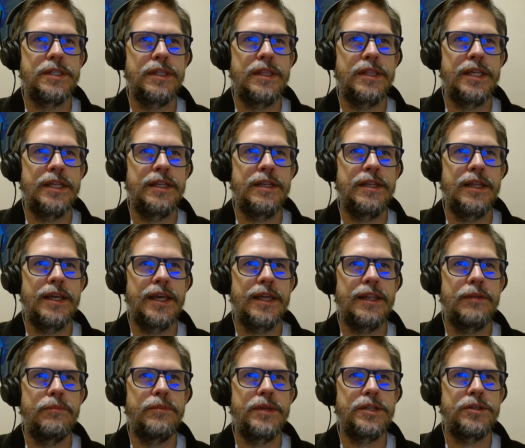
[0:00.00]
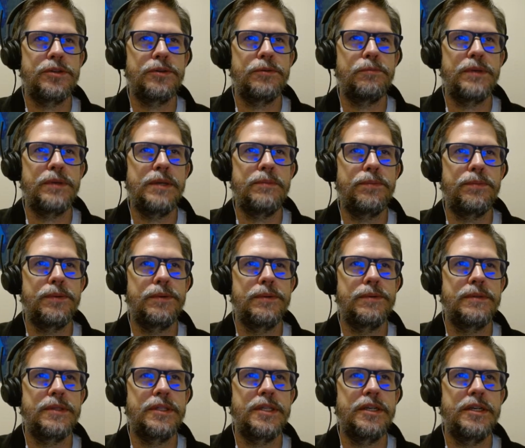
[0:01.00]
thin elemental people
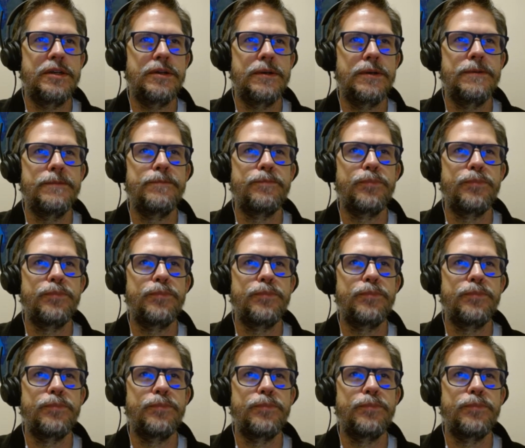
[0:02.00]
dear,